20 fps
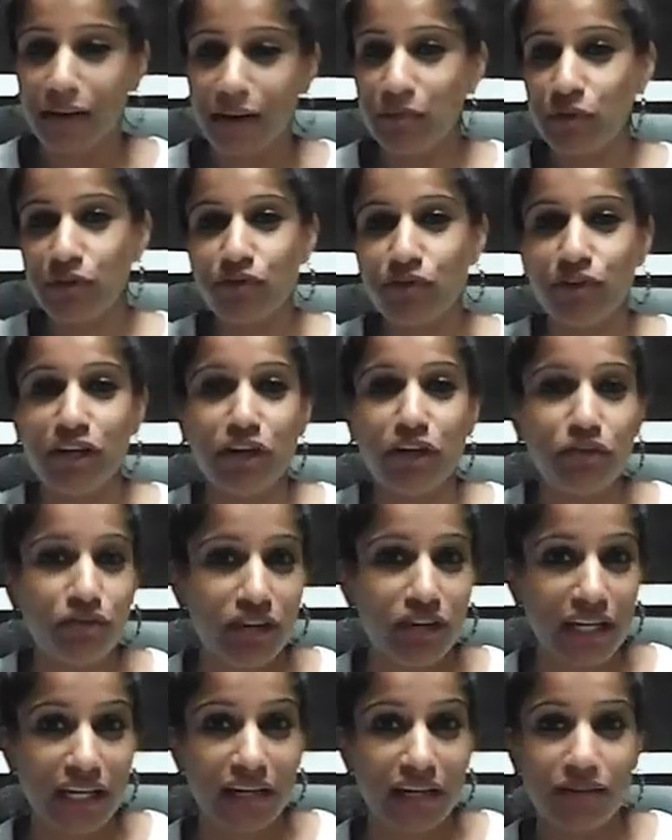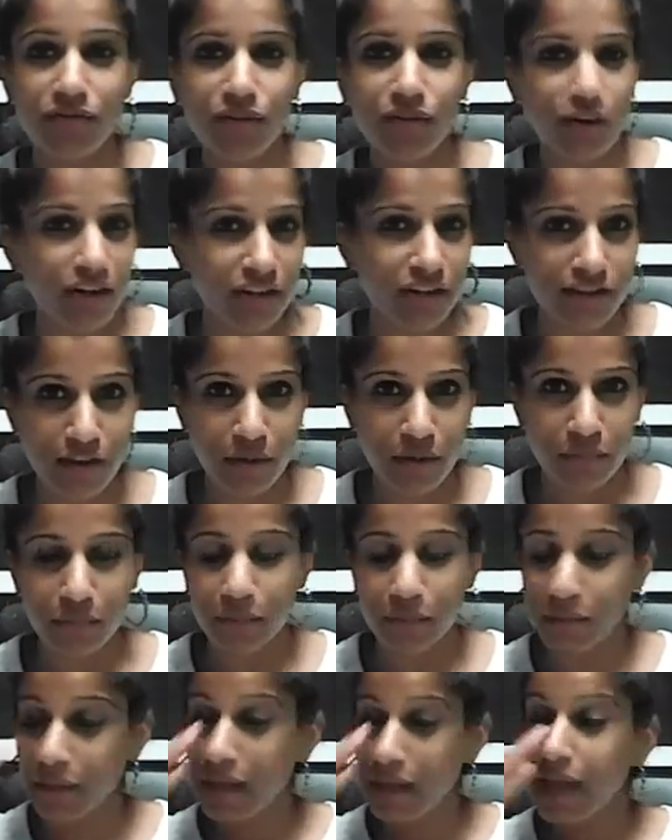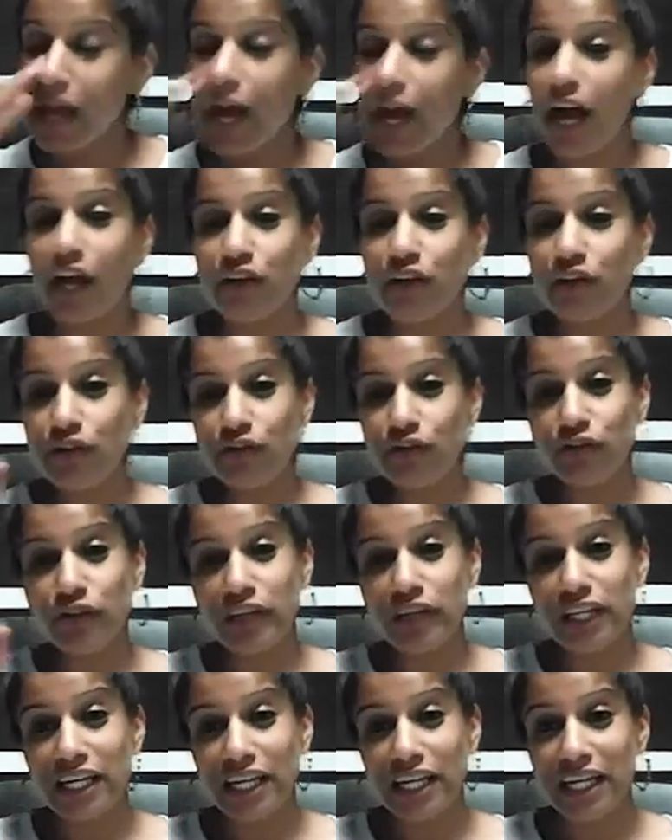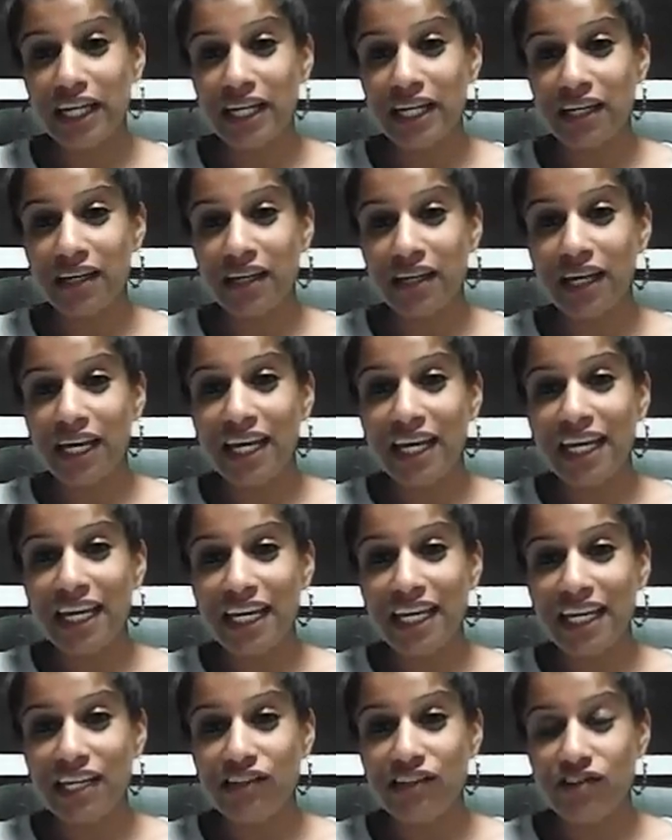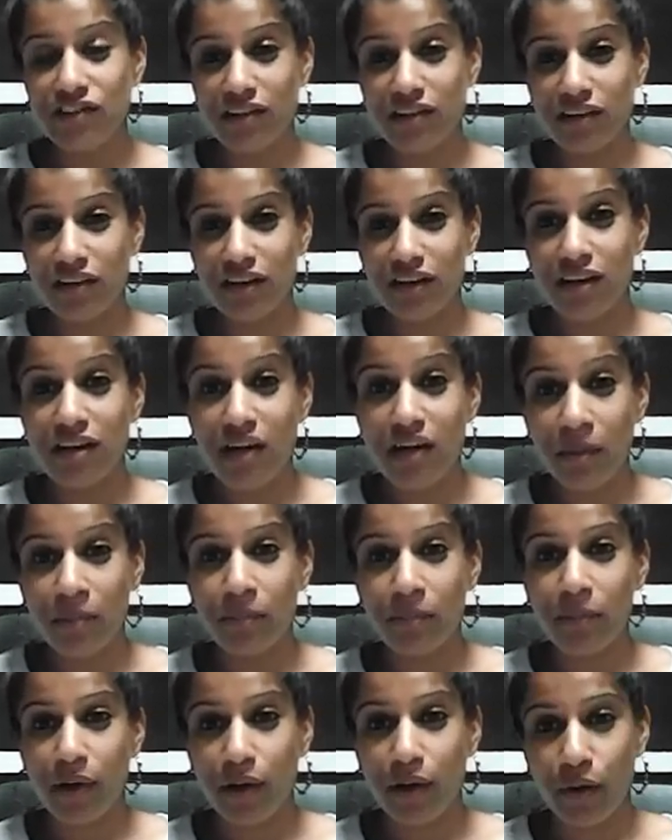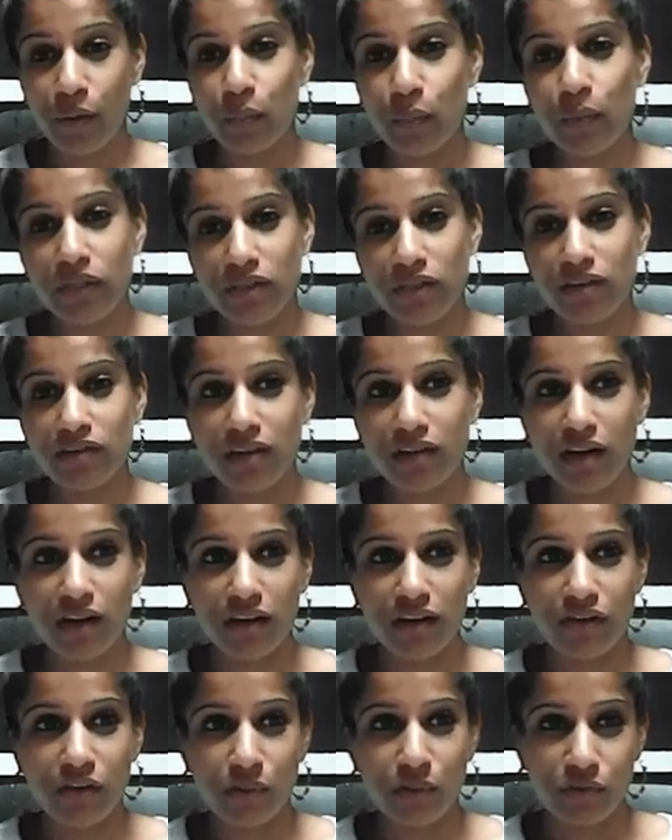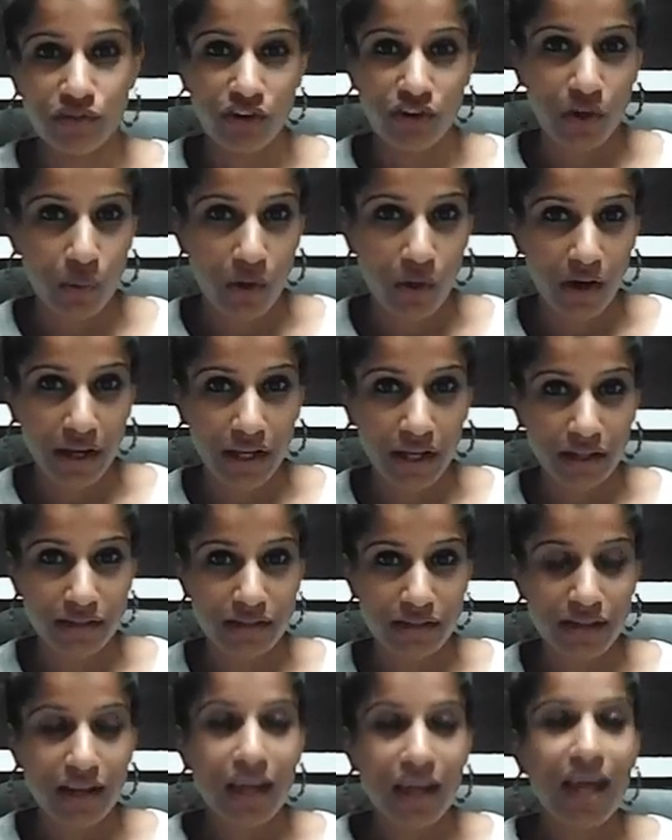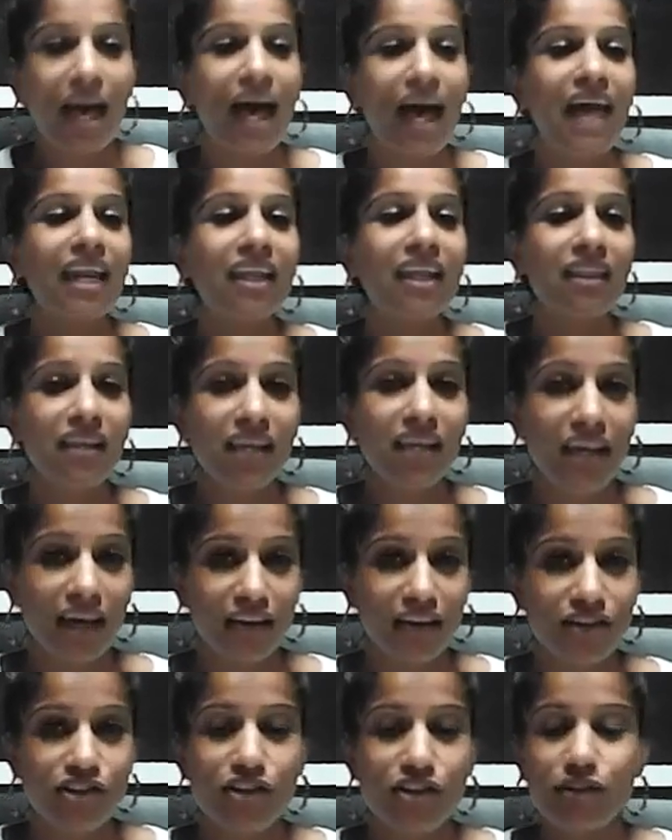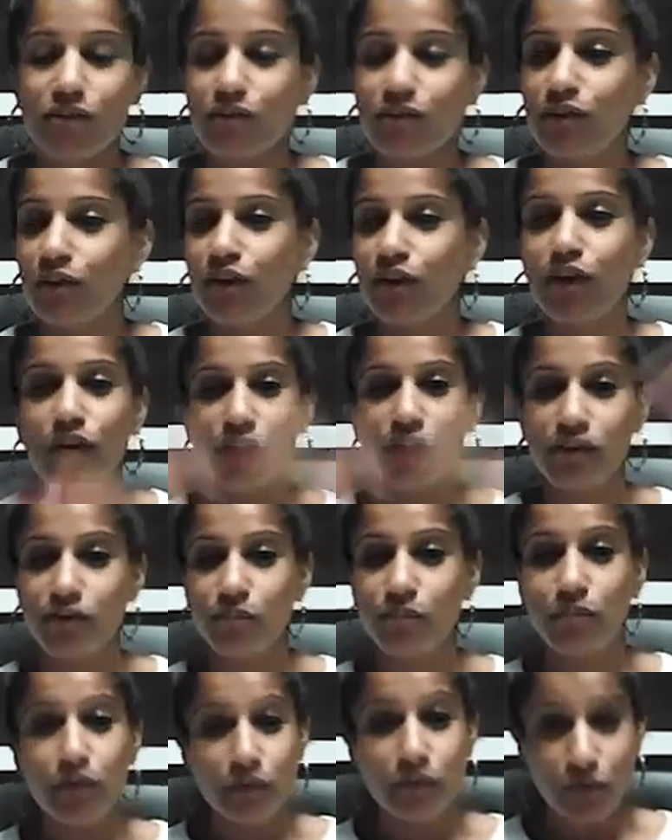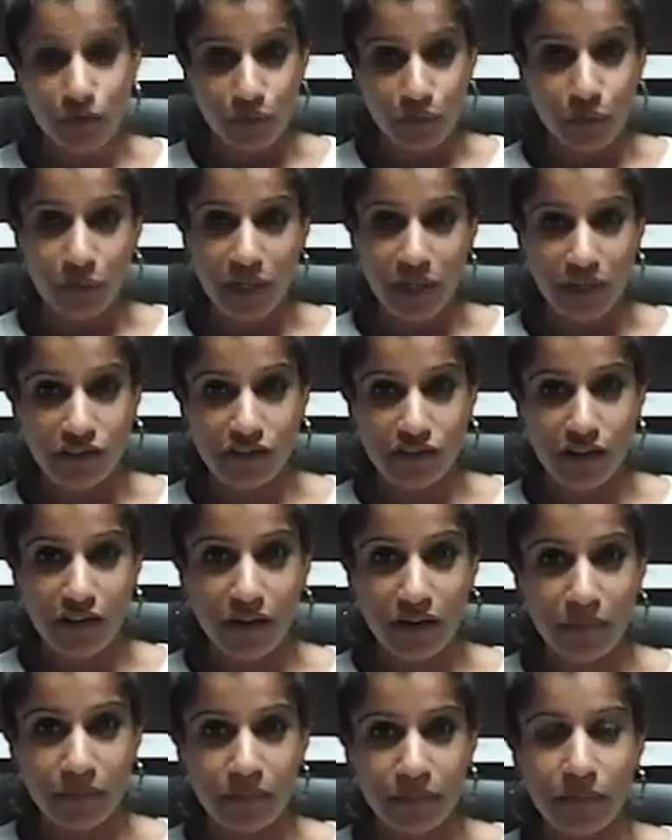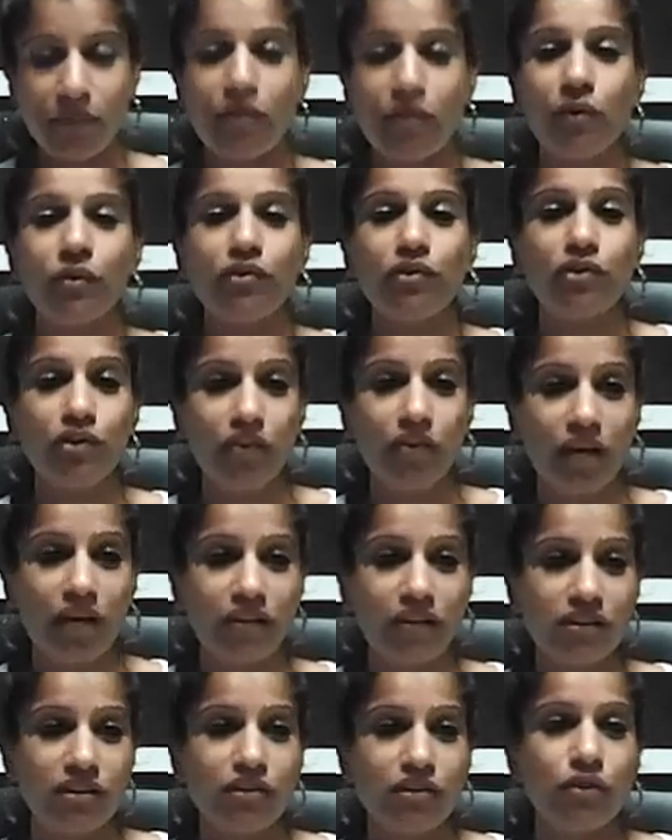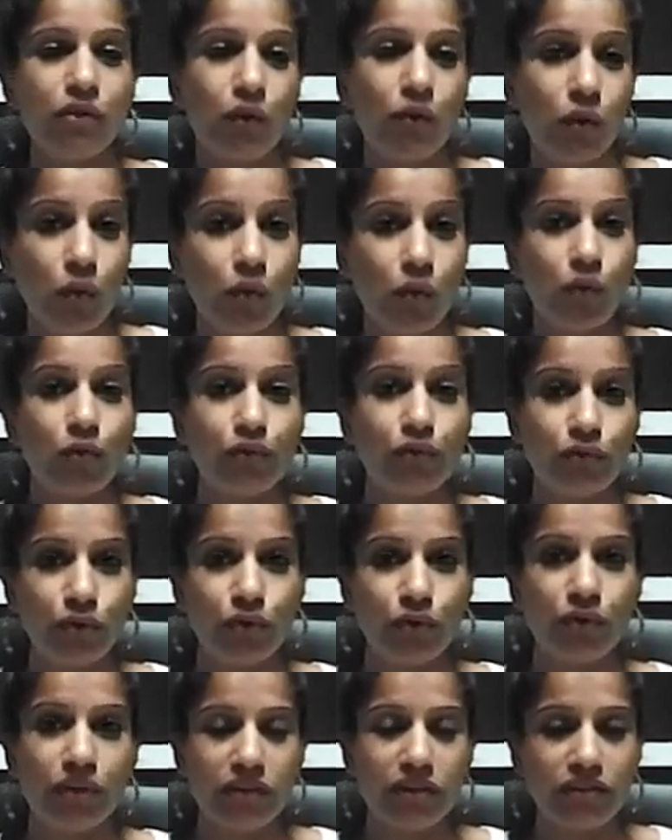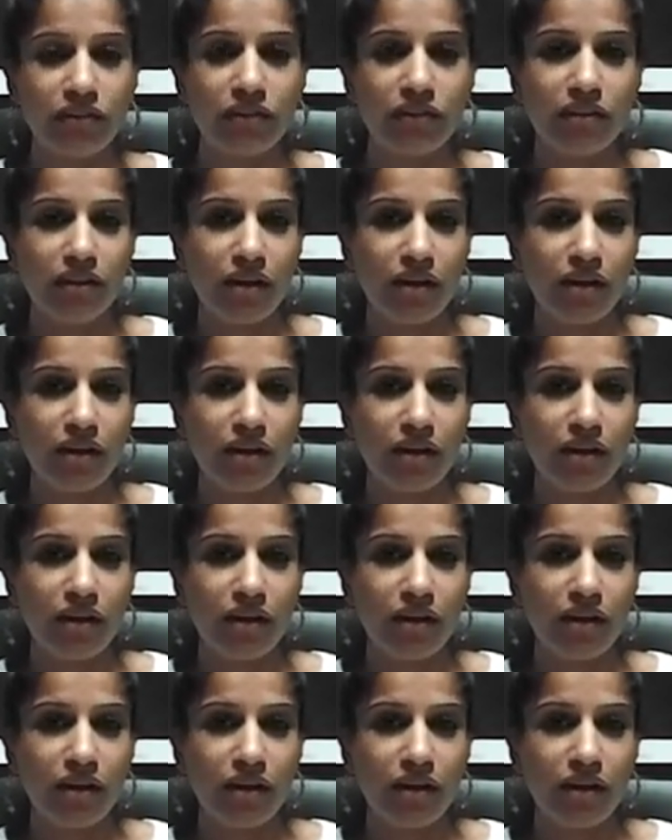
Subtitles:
number 3 green, for example. And you'd fill in each number with this color that was required. And at the end, you got this beautiful picture that was created all through this